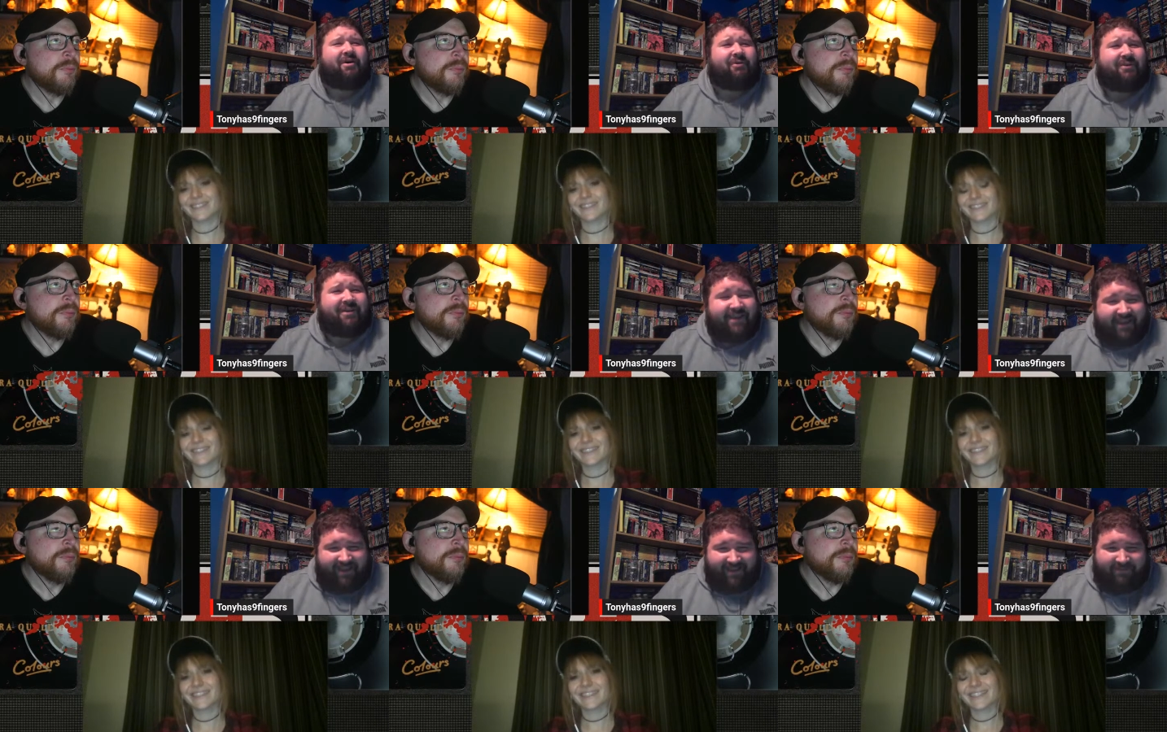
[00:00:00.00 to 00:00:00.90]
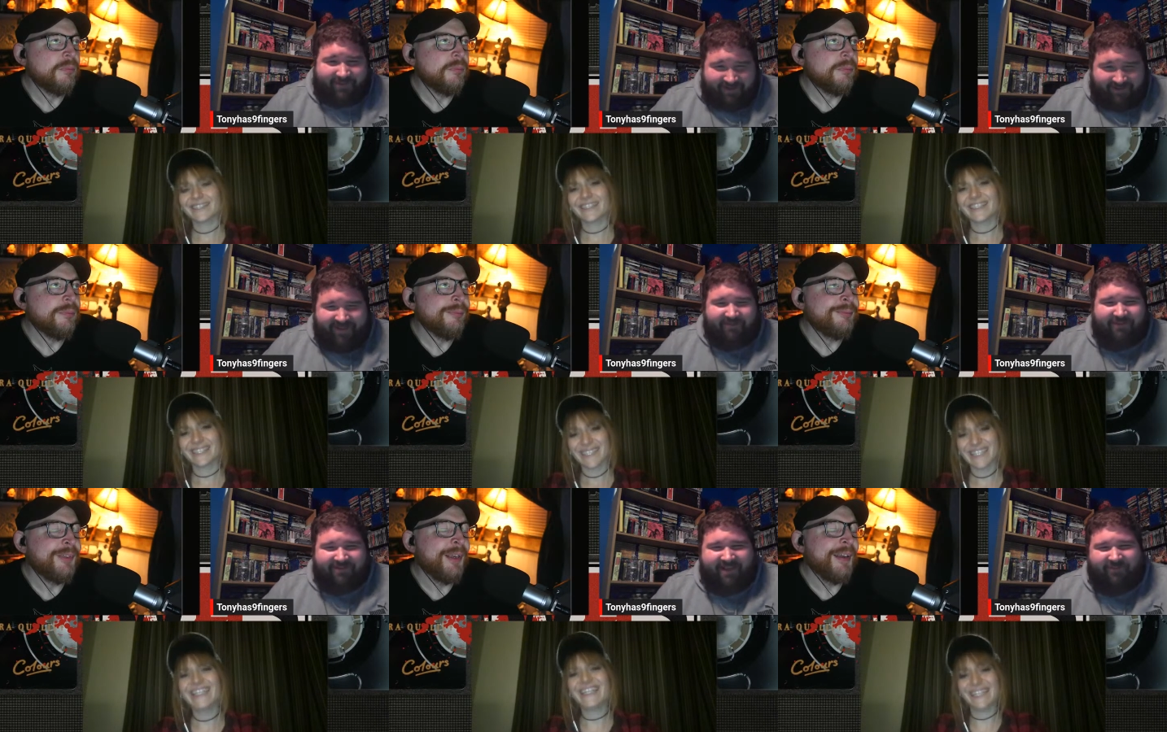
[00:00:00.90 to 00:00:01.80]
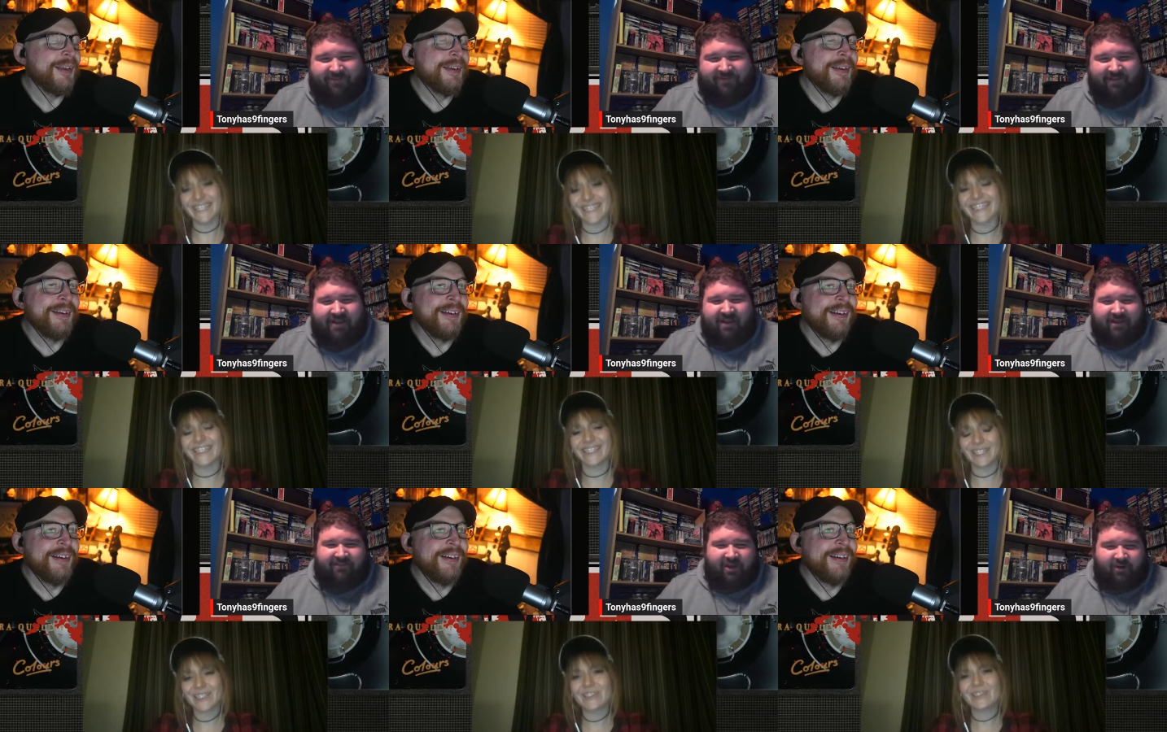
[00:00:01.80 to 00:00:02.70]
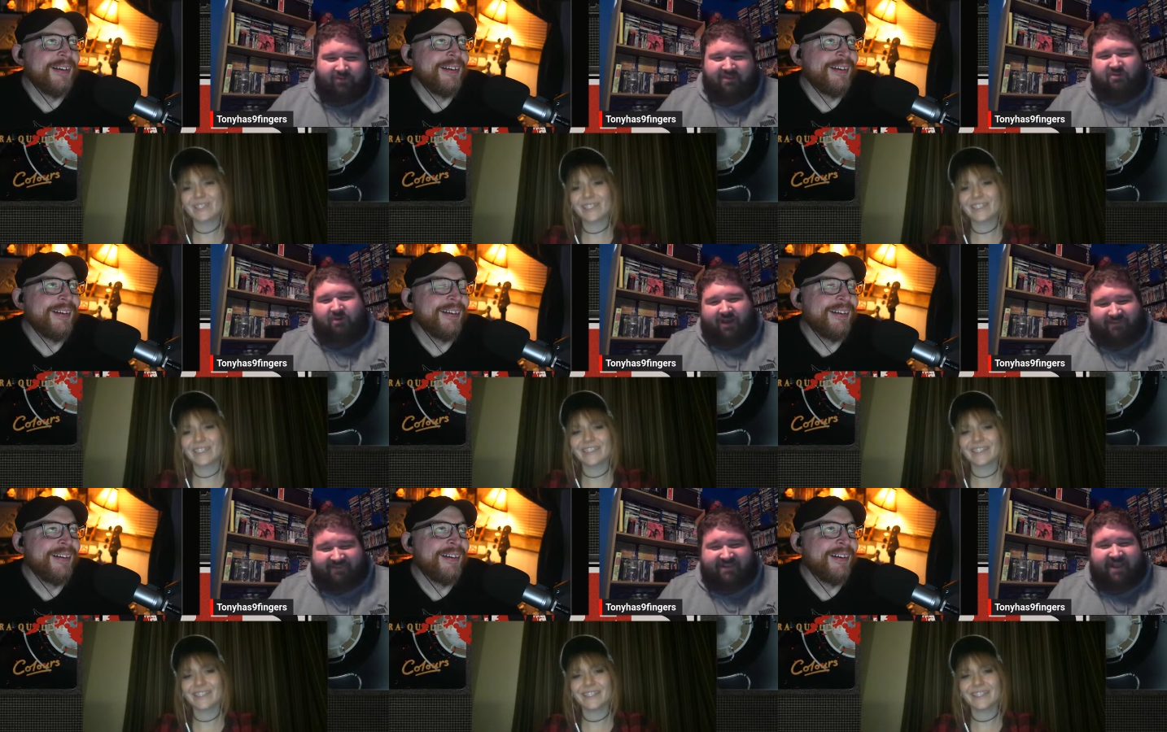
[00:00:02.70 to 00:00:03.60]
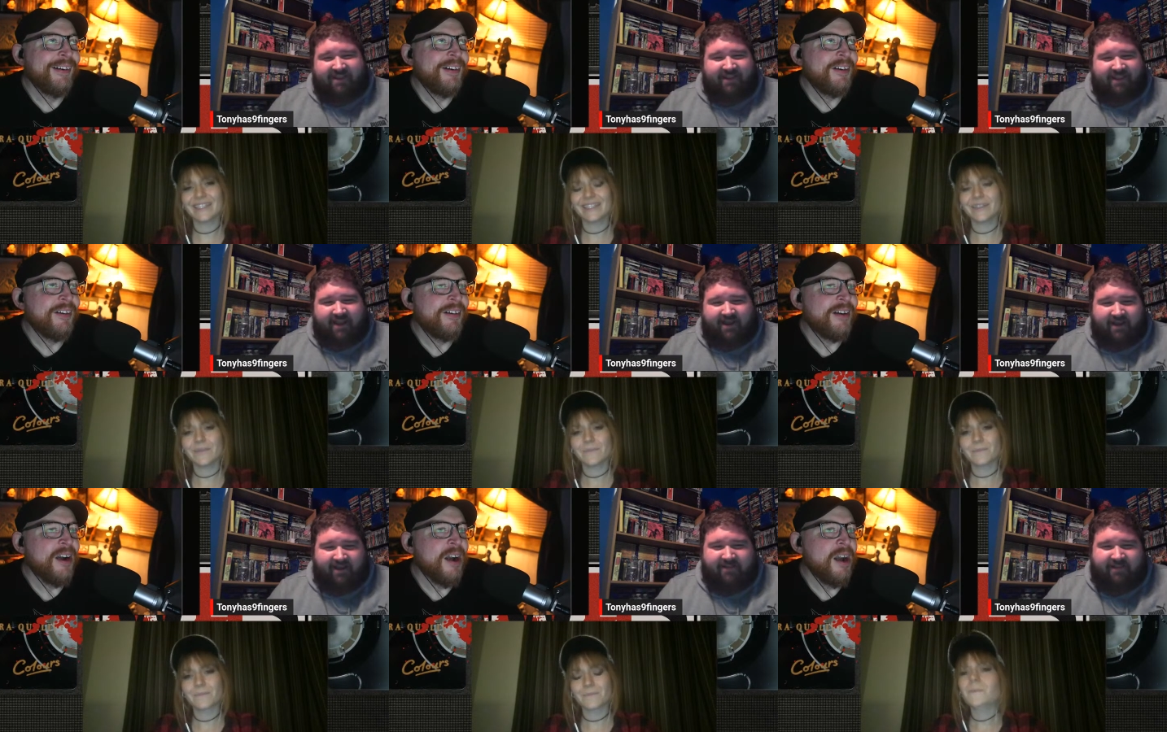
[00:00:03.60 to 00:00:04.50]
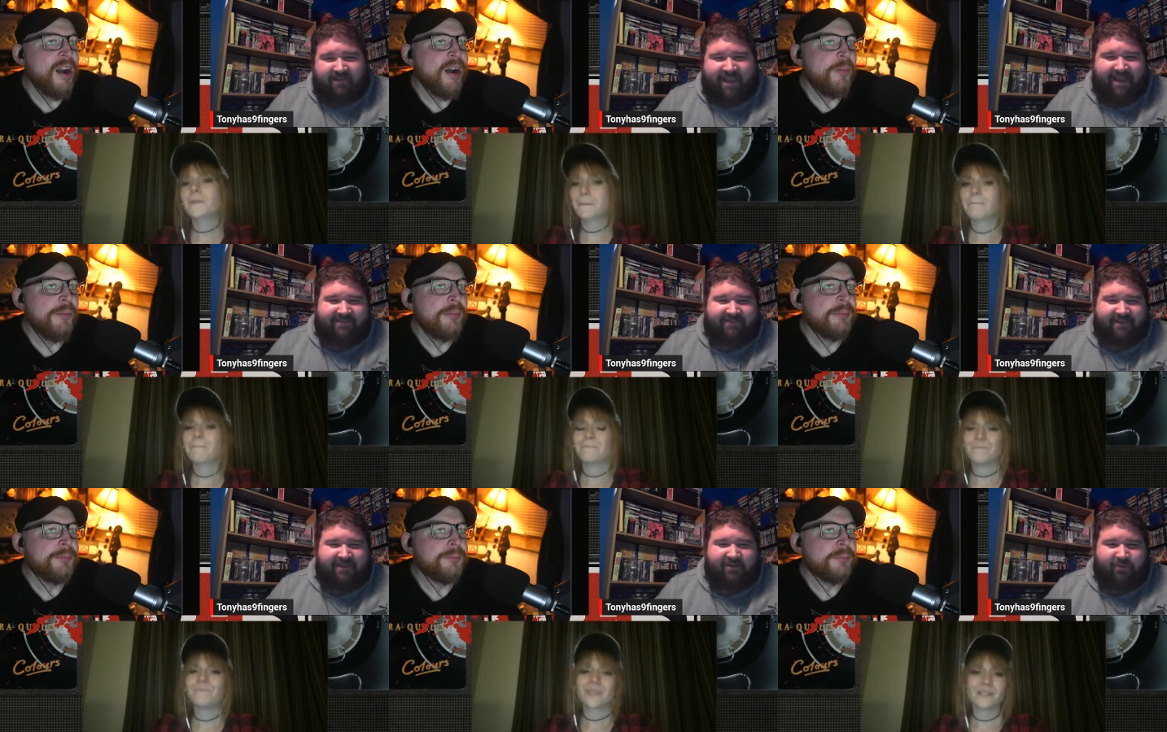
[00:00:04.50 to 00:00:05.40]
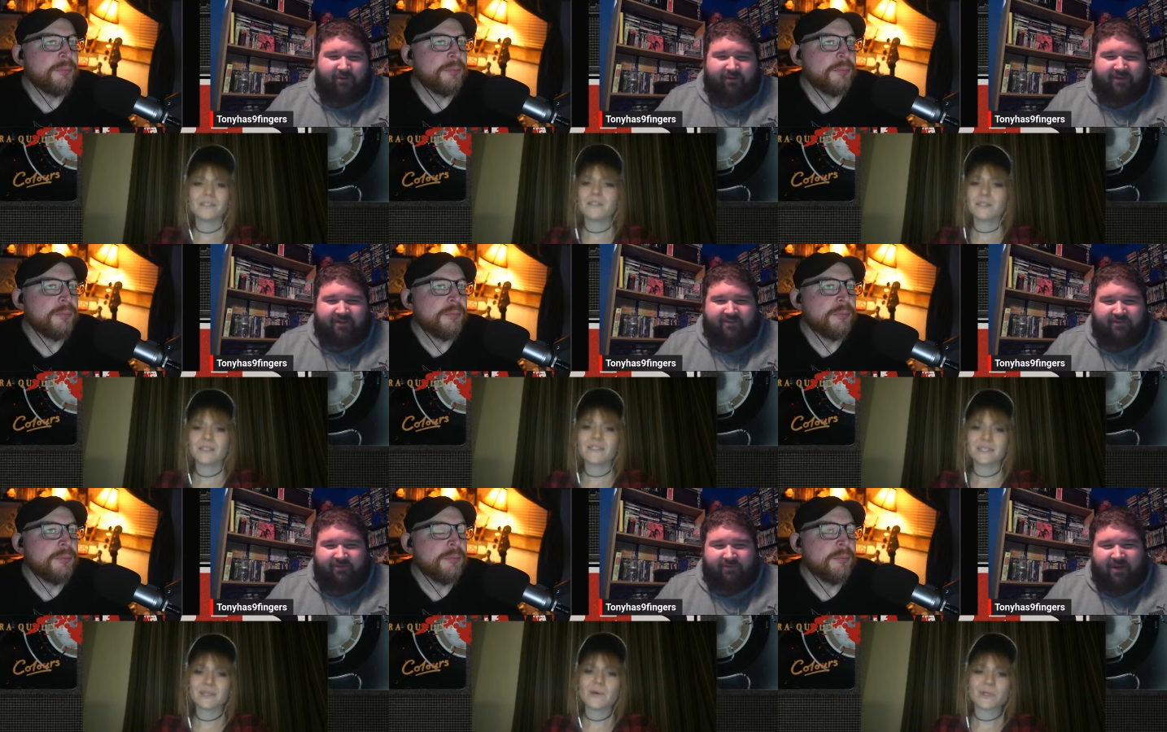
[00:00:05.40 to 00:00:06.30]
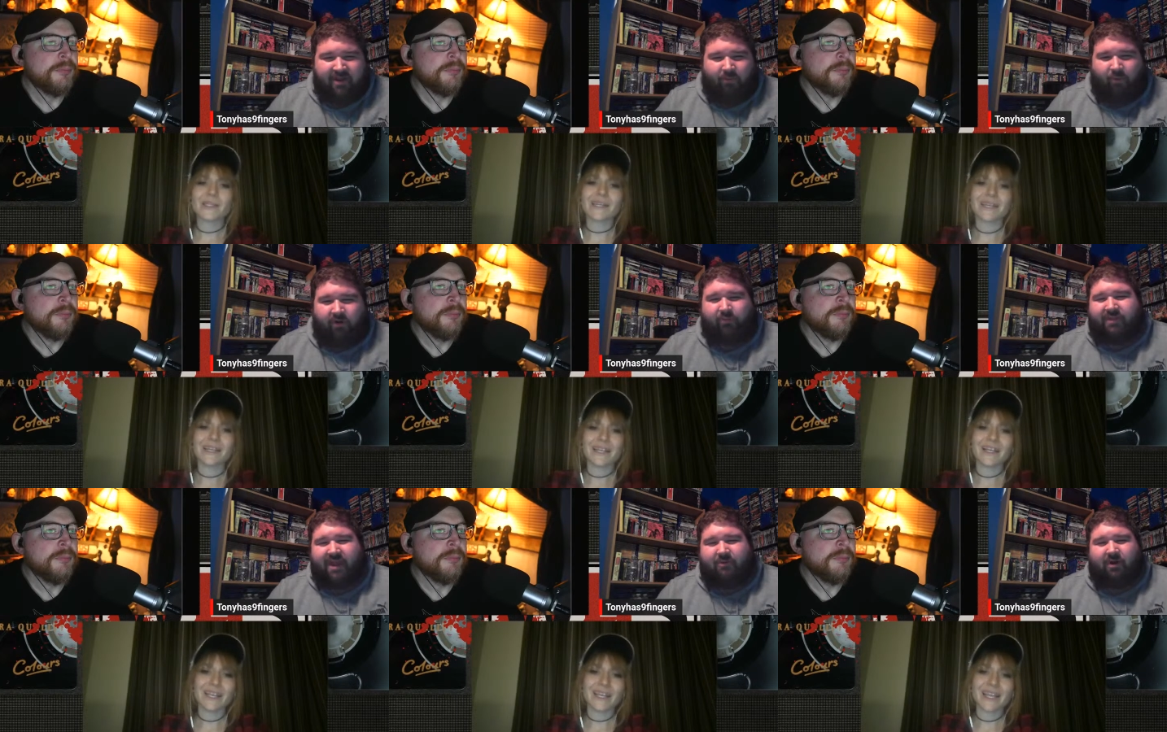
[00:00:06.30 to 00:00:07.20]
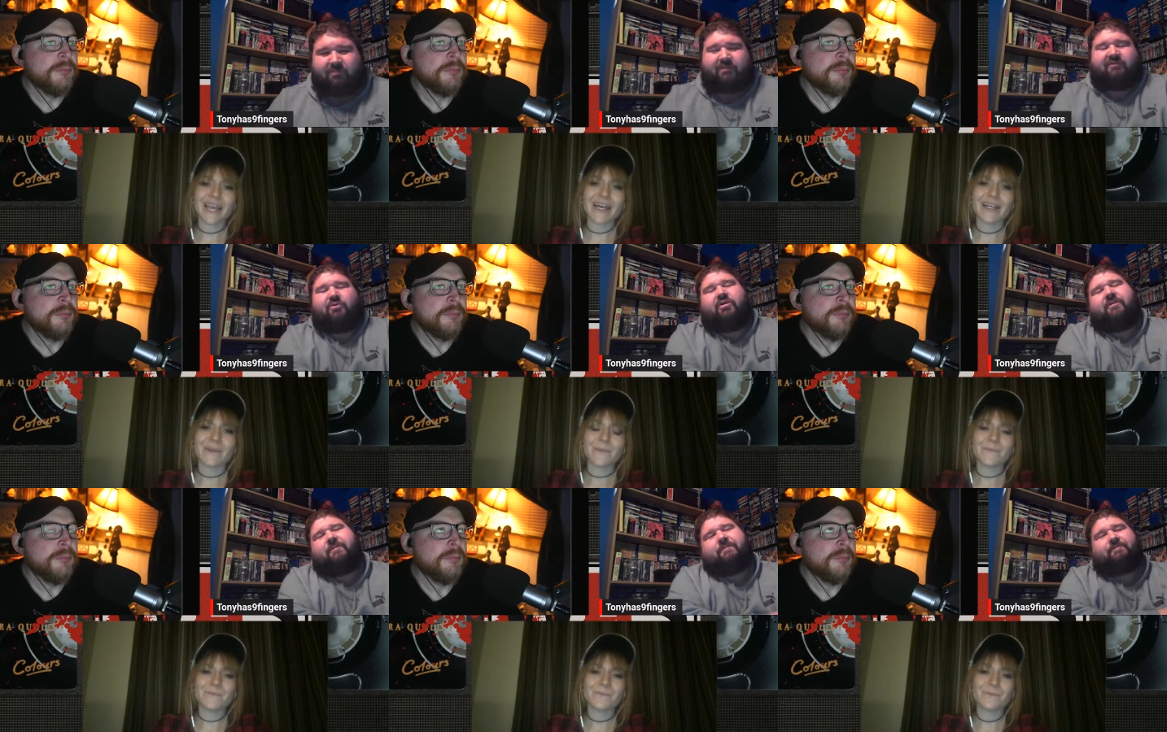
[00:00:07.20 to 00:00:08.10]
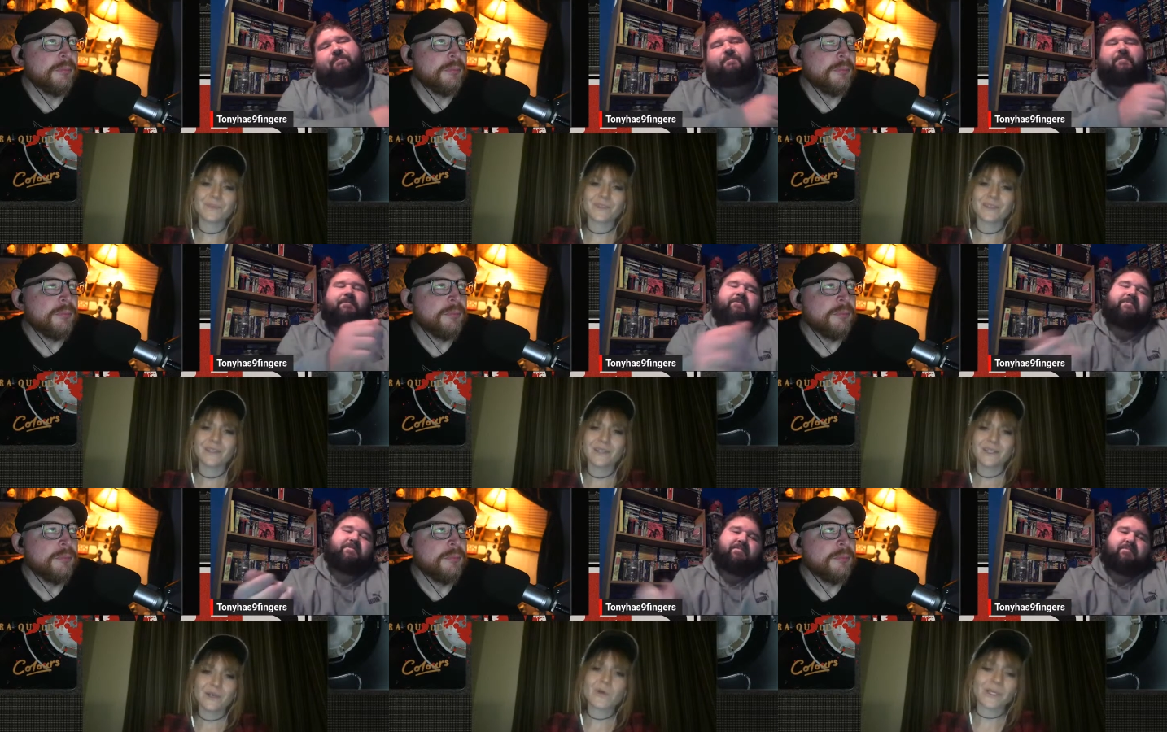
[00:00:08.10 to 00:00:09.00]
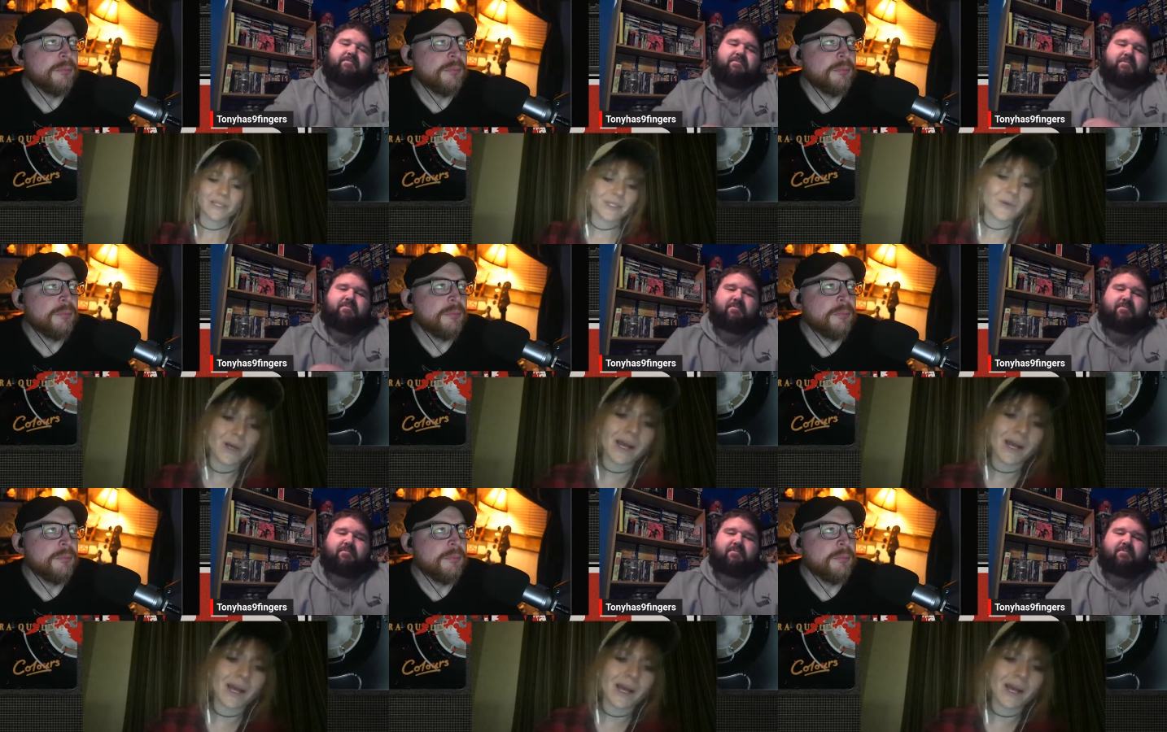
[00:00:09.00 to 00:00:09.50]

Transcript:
Speaker 1: okay, well, that yeah. was that was. It. So, did you have a say in the uh, the casting, or did you totally work with anyone yeah. before?
Speaker 2: Totally. So,